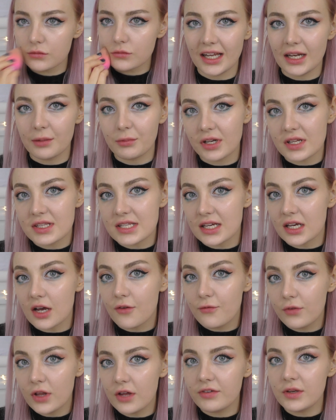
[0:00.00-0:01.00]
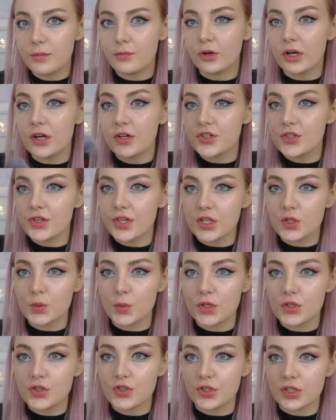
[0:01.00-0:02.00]
And I'm going to take a fluffy brush, this
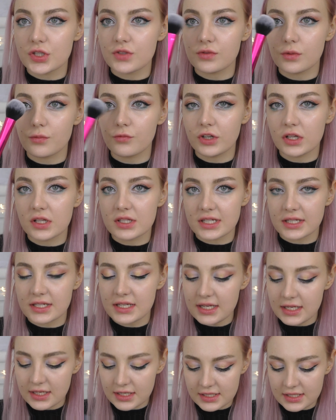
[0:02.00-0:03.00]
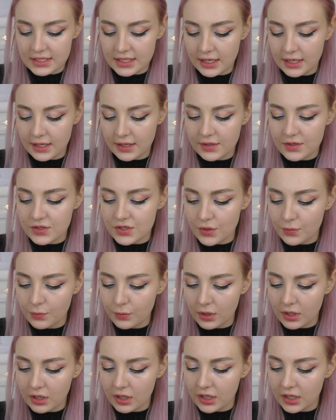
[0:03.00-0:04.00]
one's just from Real Techniques, and
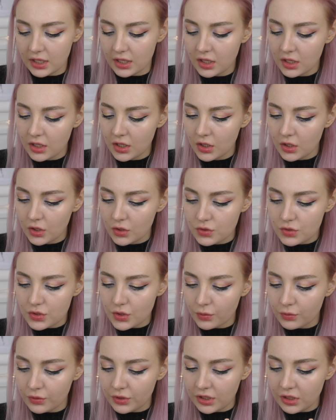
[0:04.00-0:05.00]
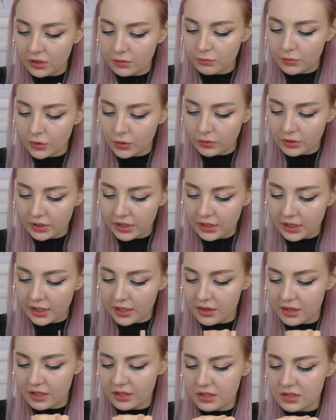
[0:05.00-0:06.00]
my Tony Moly,
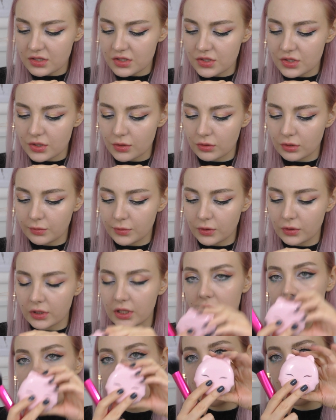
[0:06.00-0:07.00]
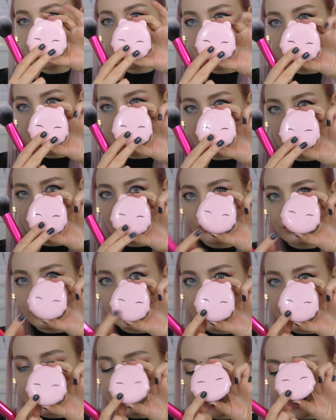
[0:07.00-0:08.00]
I think this is Tony Moly, my little
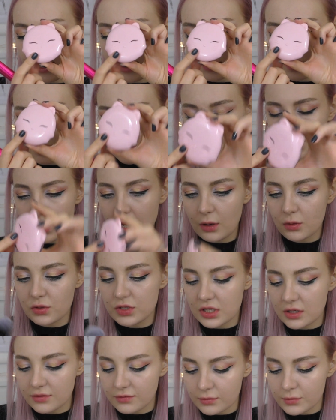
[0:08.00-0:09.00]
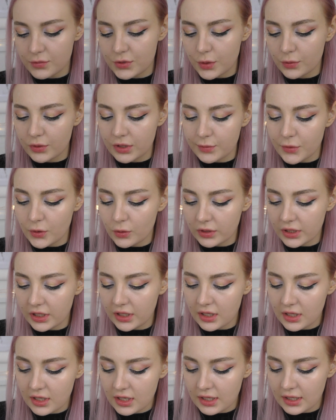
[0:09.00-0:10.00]
kitty cat powder from Tony
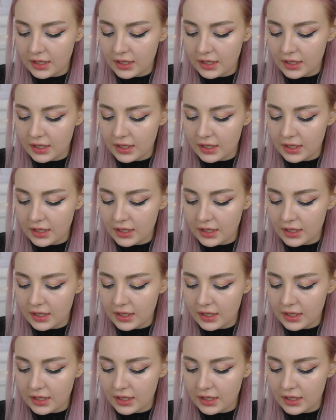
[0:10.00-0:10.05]
Moly,